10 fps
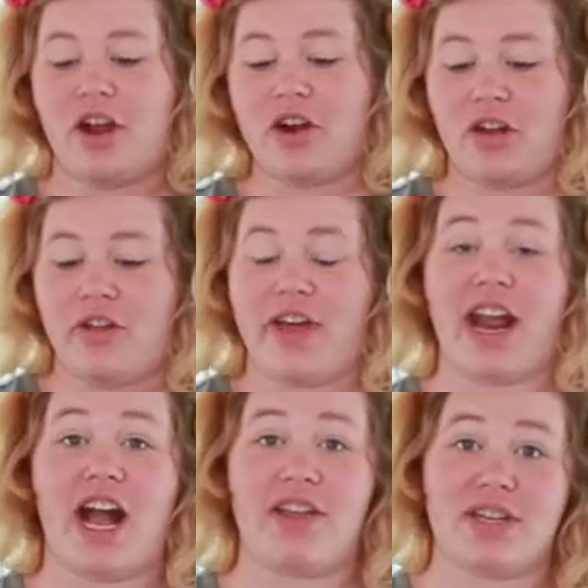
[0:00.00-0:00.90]
article that
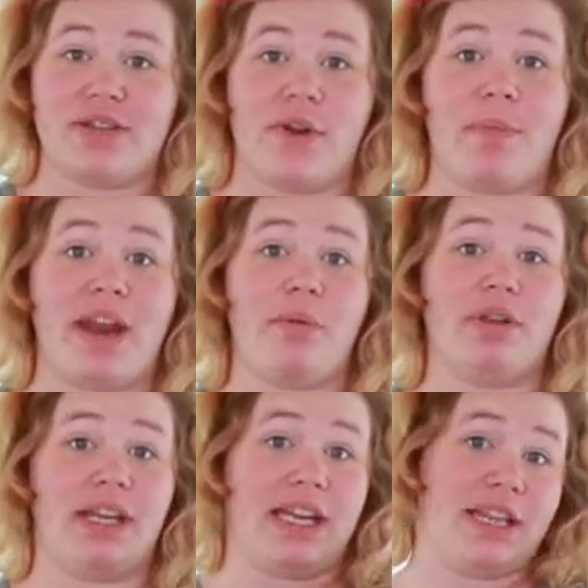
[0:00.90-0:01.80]
I got this from that I
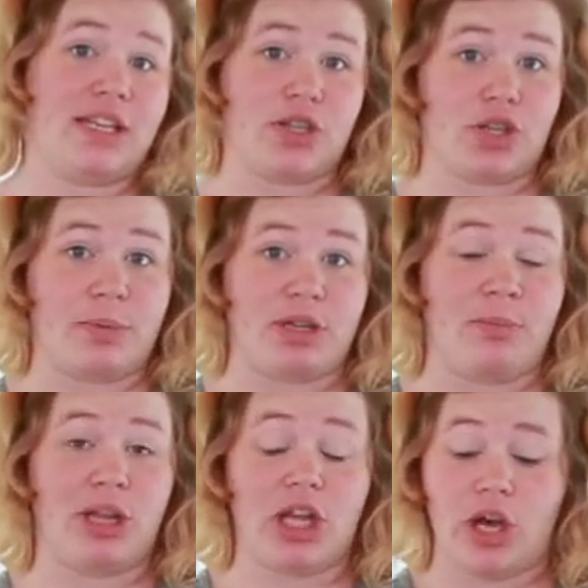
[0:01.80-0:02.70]
will link in the description
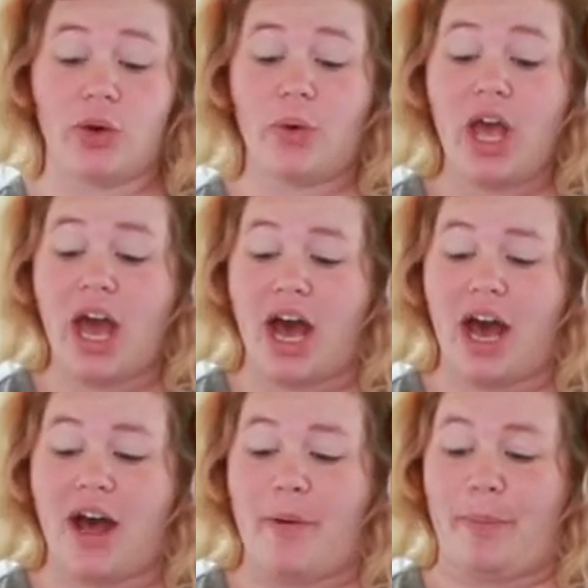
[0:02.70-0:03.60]
below,
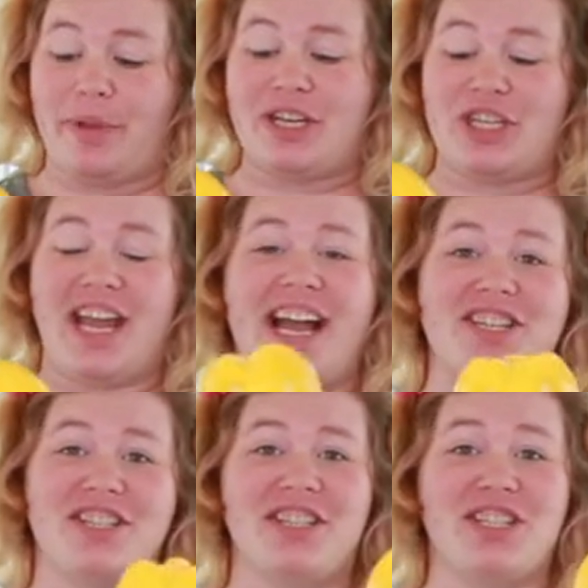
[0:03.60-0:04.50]
she
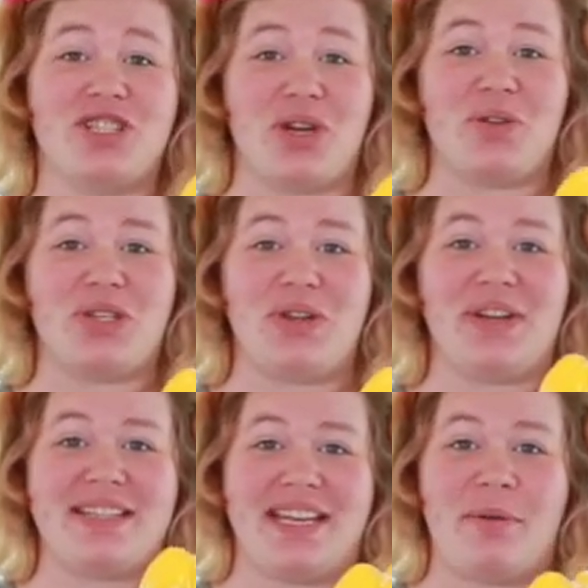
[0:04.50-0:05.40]
actually shows you
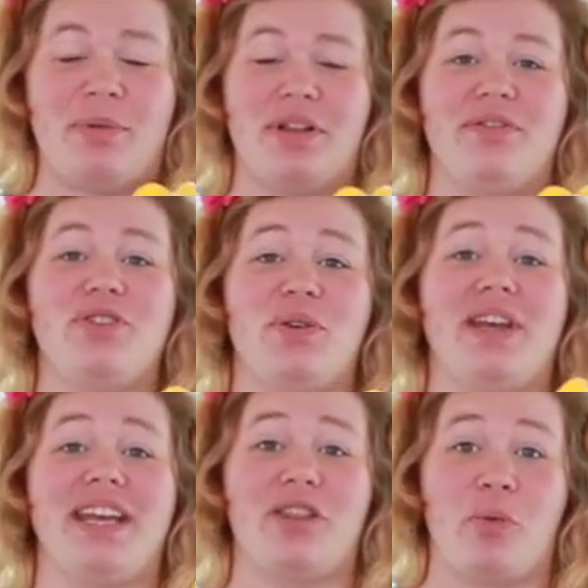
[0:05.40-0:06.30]
an example of
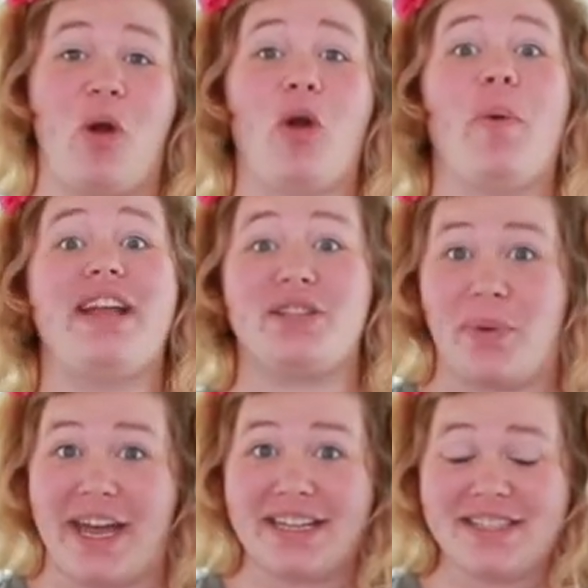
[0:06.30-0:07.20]
doing it the wrong way
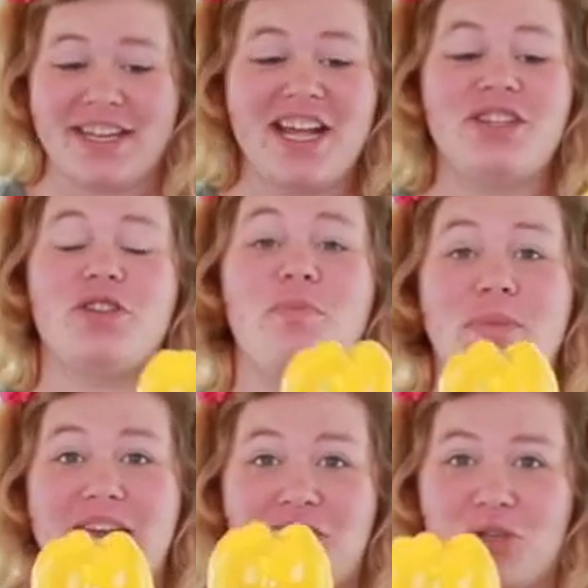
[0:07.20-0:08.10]
twice. So
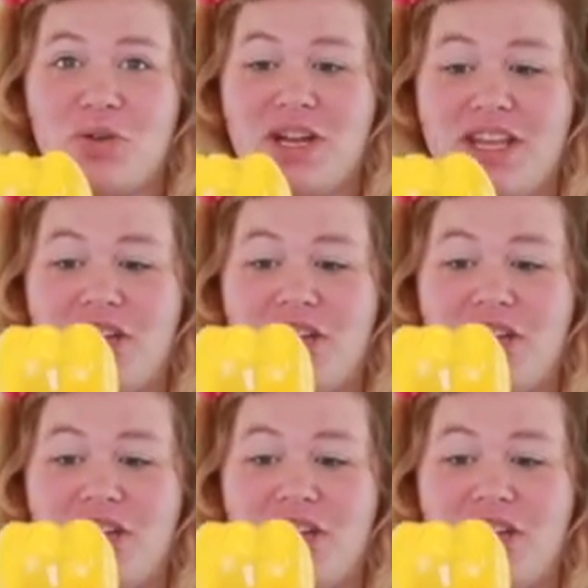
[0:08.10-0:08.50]
make sure that